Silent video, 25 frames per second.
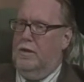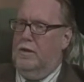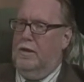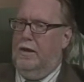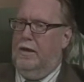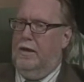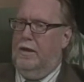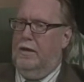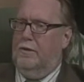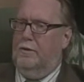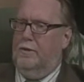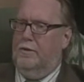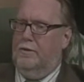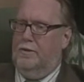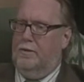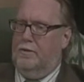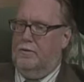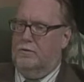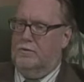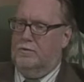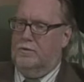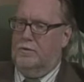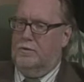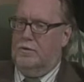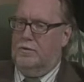And
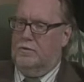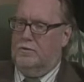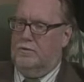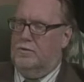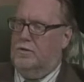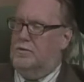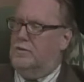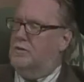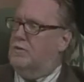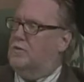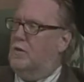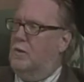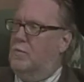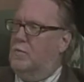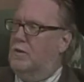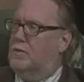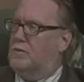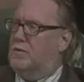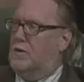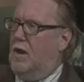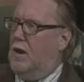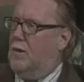there's just so much